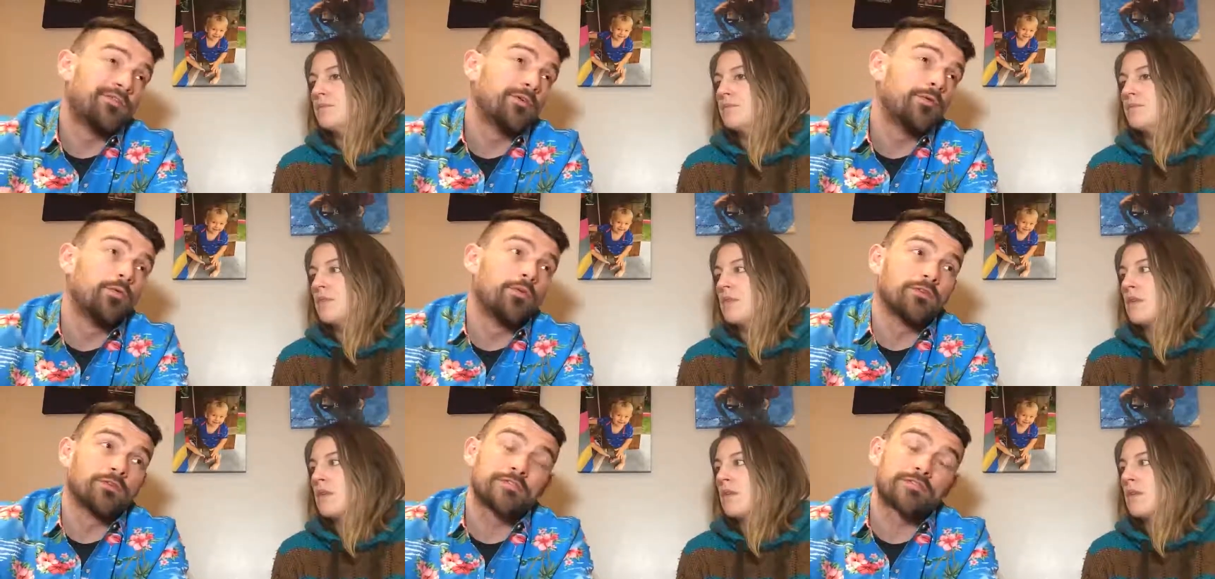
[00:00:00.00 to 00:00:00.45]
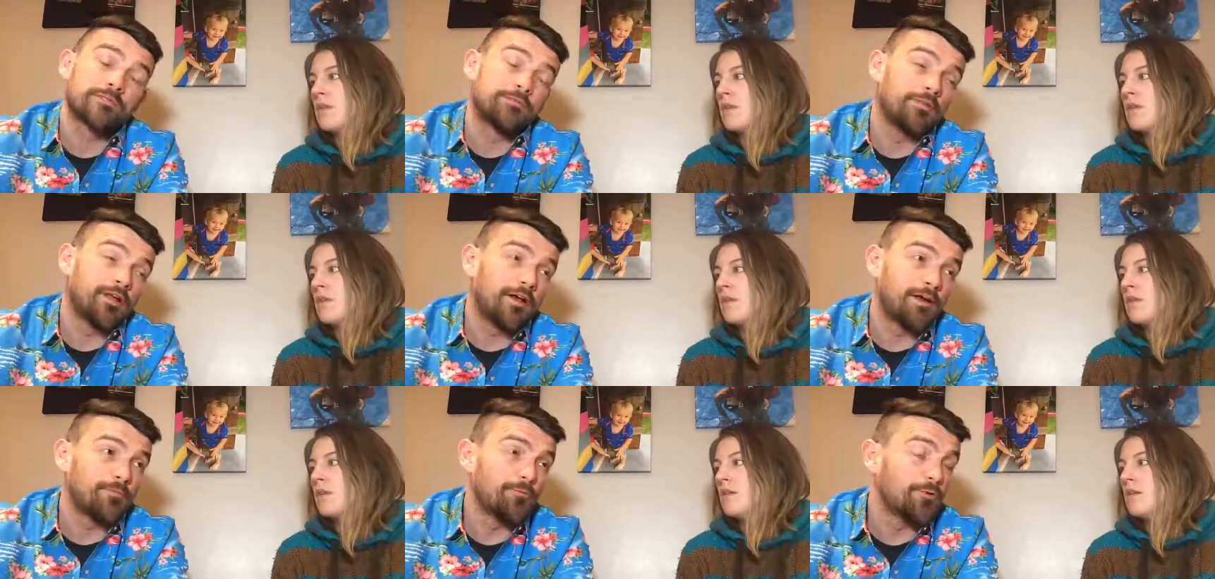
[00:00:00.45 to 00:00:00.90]
Speaker 1: you want some
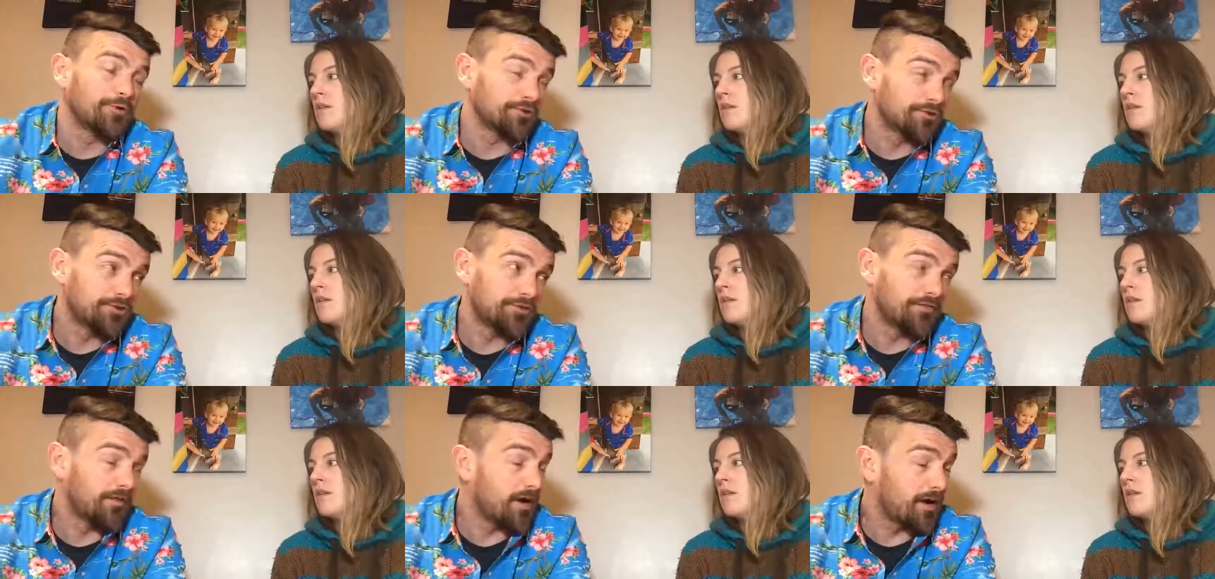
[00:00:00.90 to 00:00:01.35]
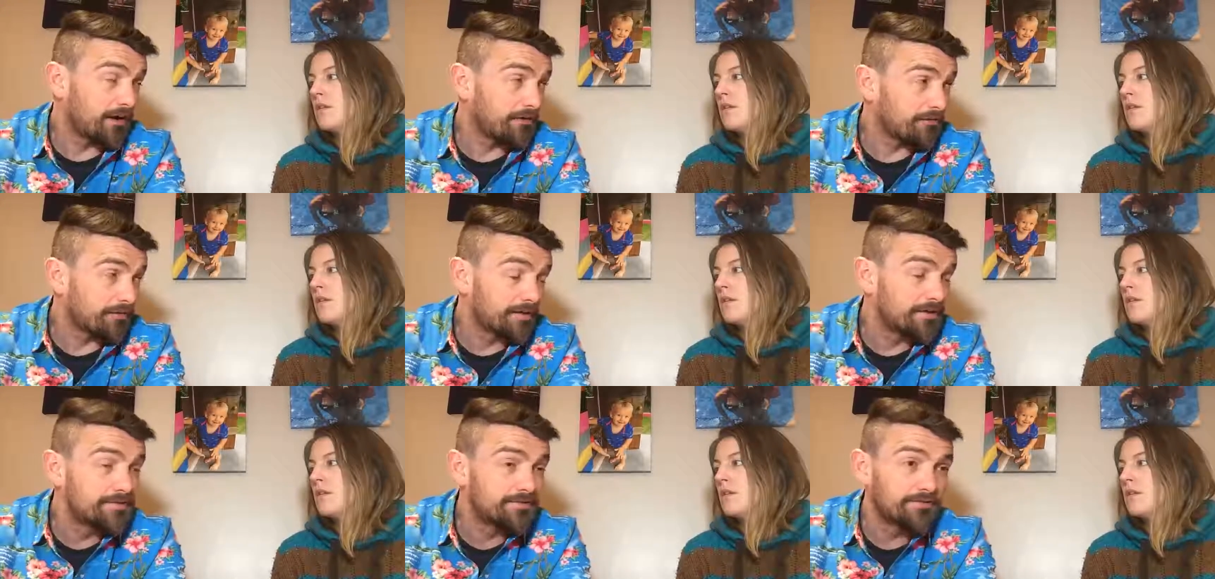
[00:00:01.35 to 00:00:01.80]
lime wash
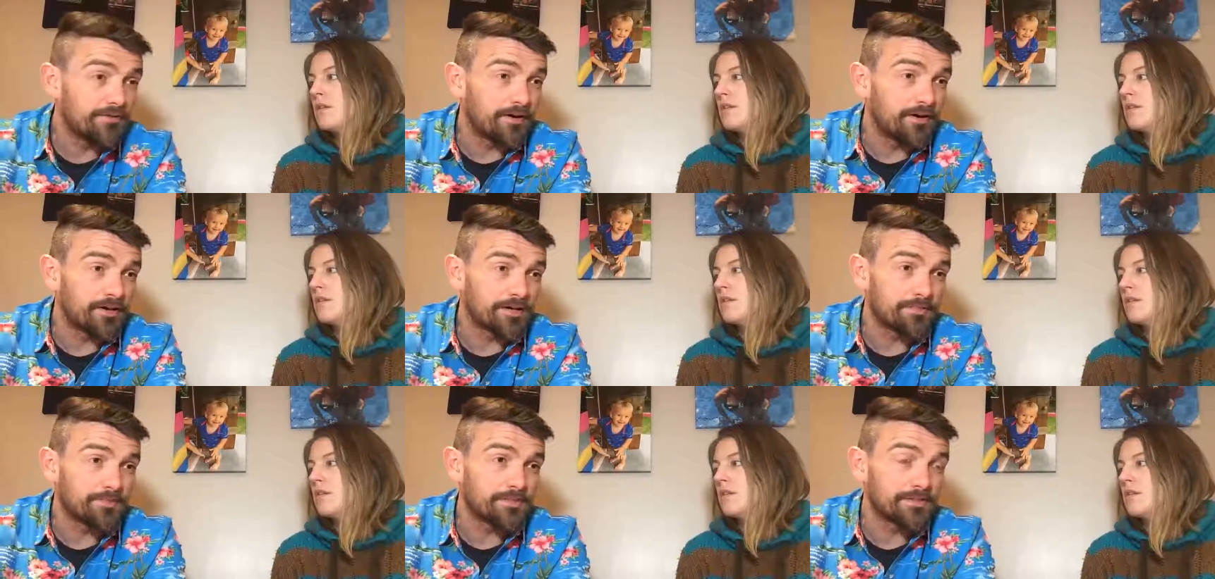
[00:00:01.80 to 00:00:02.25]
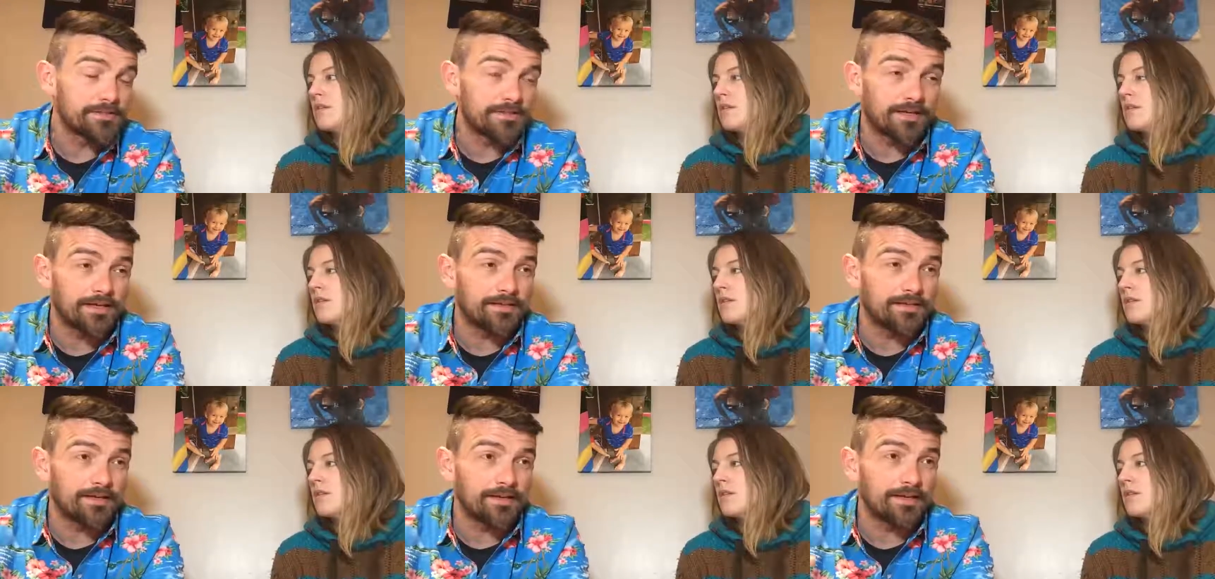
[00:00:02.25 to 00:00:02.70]
Chiavaris, for argument's
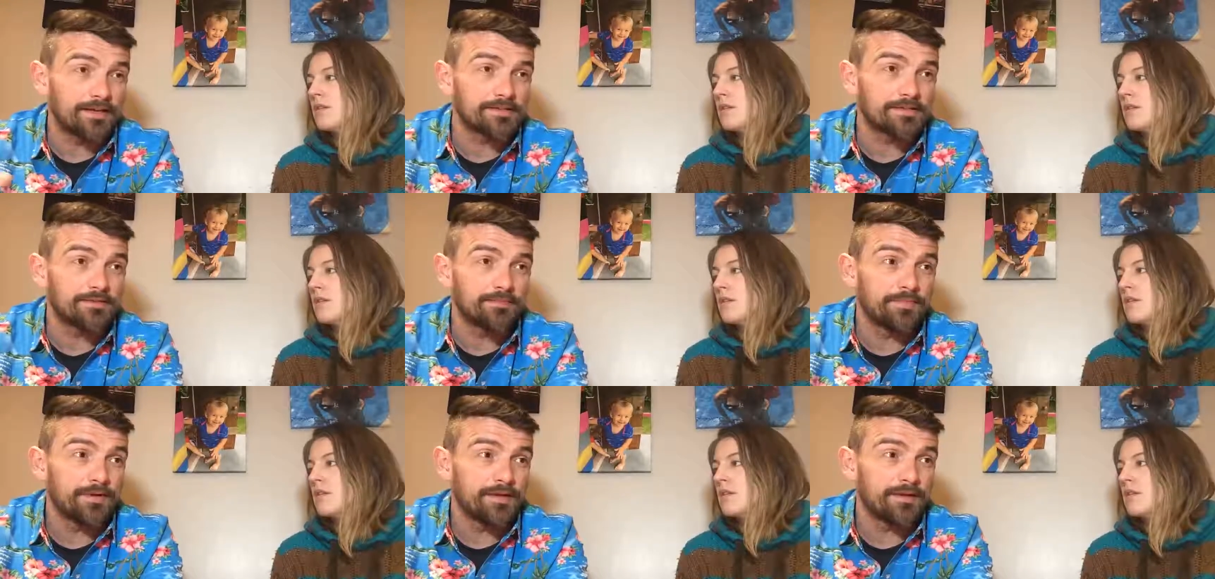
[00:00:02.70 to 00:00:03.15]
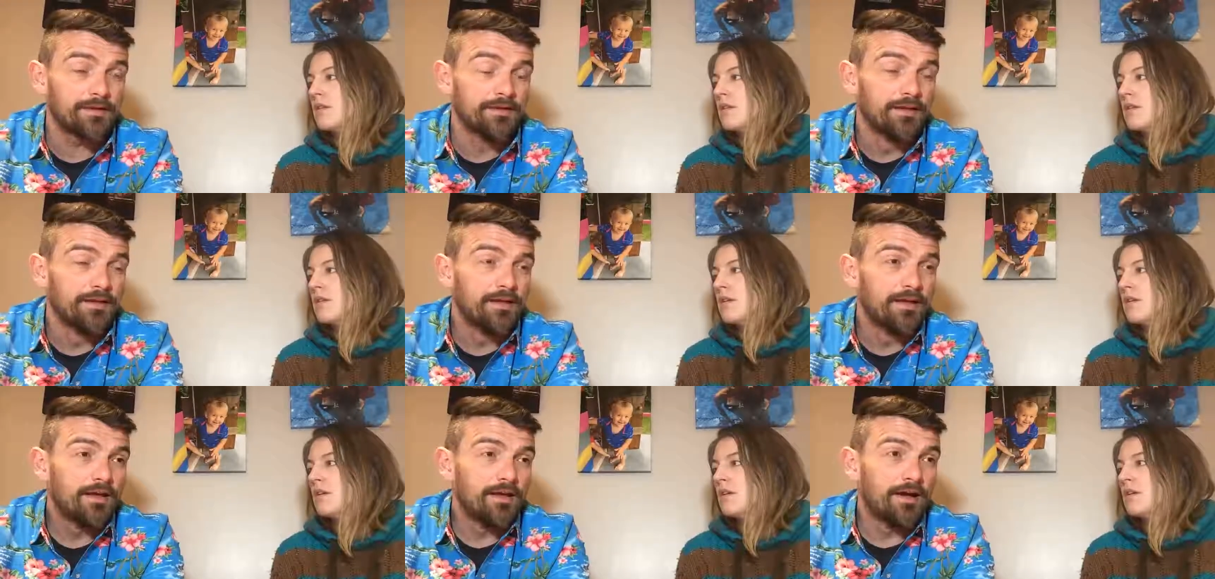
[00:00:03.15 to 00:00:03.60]
sake, then get some in.
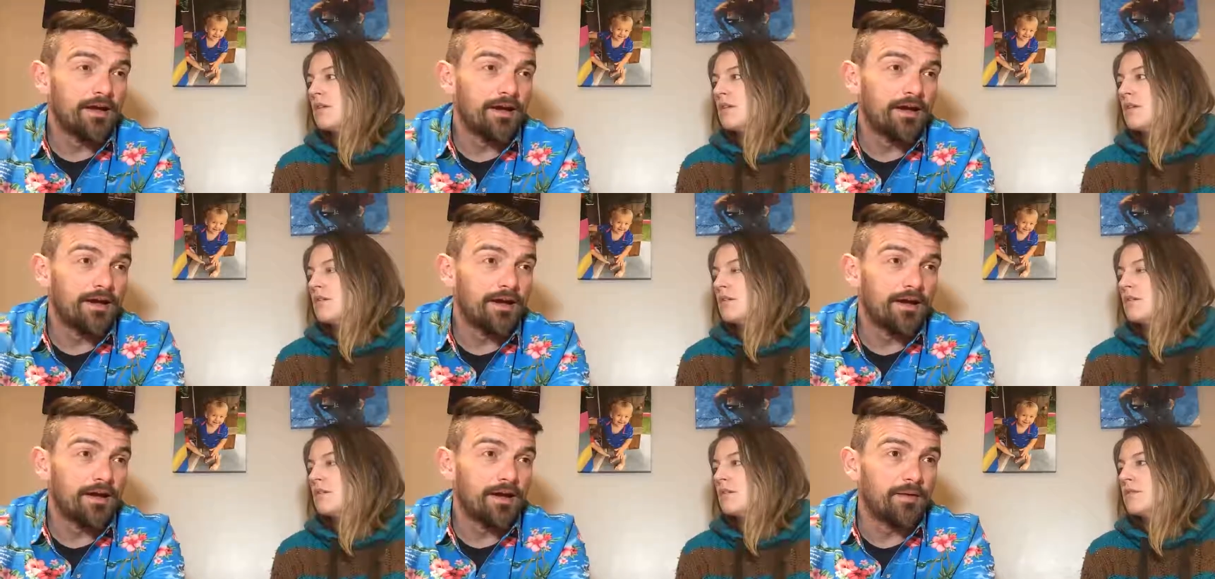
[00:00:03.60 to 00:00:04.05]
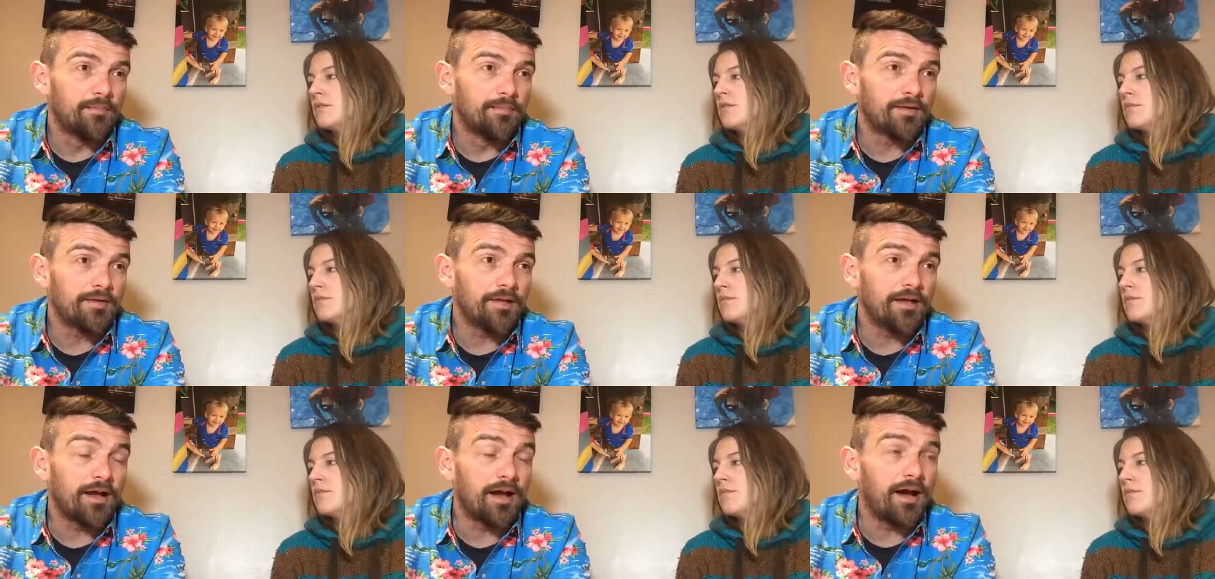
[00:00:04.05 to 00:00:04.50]
Um,
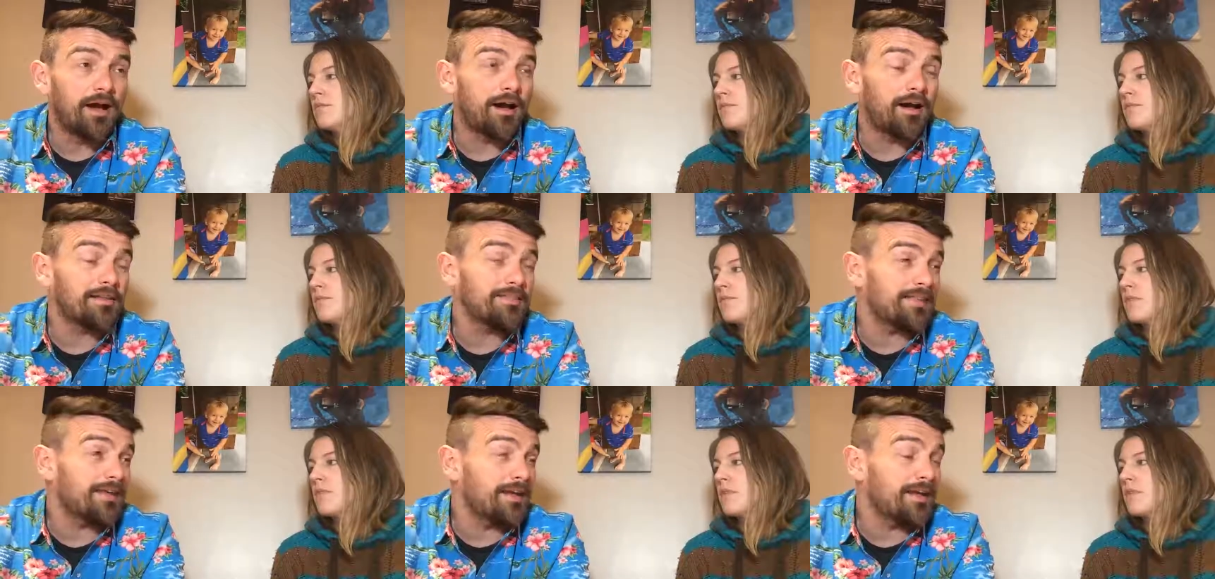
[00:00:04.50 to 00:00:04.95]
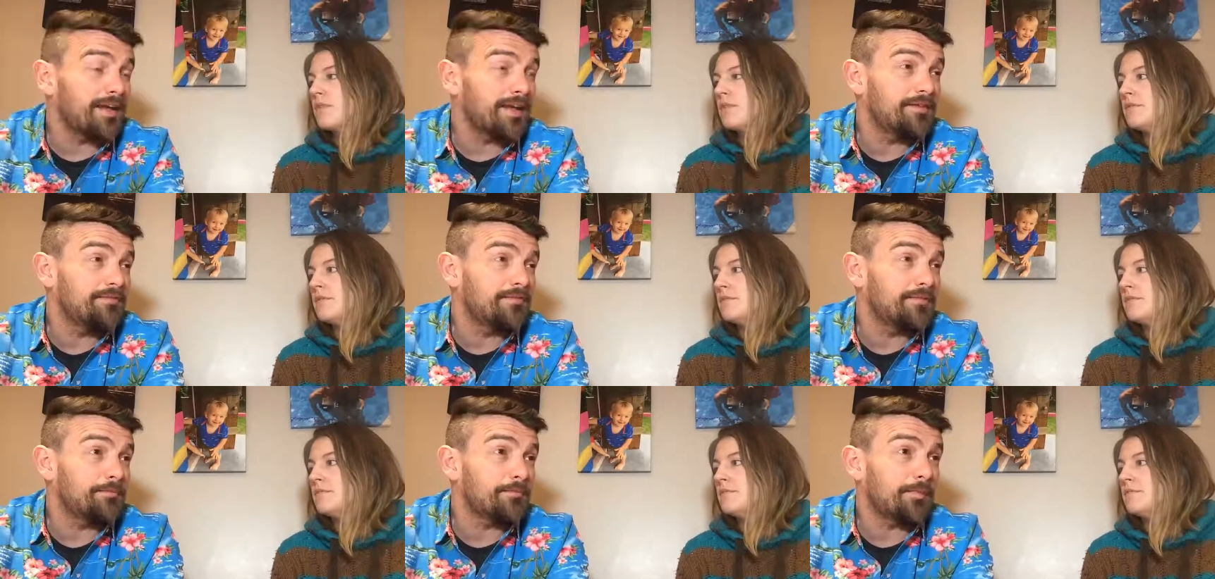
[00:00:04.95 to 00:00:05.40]
I think even